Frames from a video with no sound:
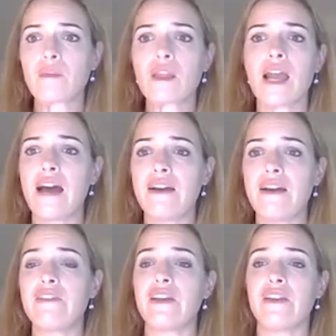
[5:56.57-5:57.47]
However,
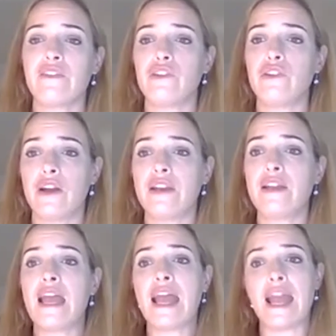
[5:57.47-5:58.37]
if you're not
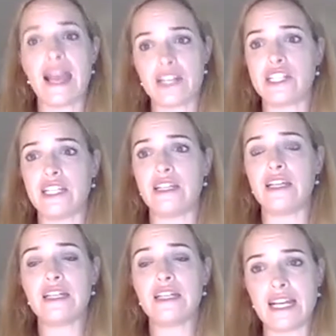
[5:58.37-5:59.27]
actually
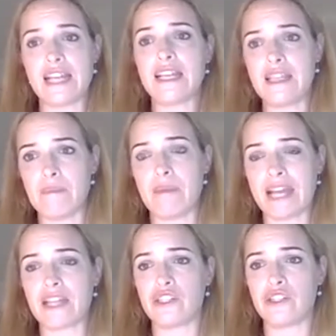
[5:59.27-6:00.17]
taking them back
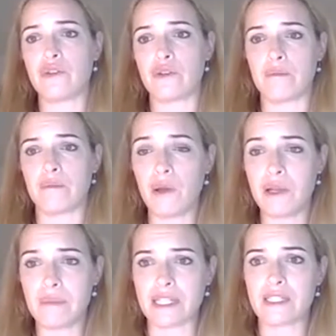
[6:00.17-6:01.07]
into your
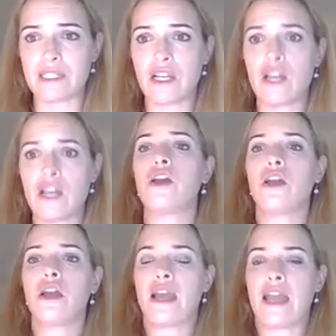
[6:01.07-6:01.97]
employment,
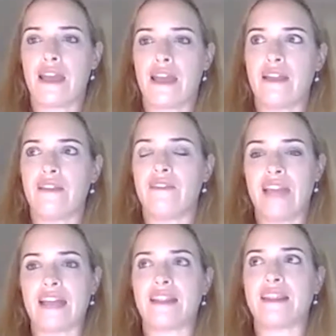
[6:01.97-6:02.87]
in
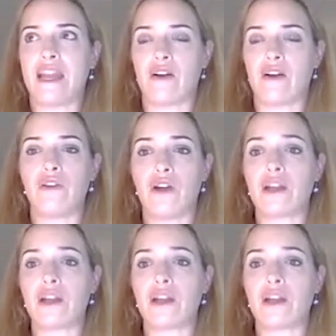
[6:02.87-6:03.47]
that they are not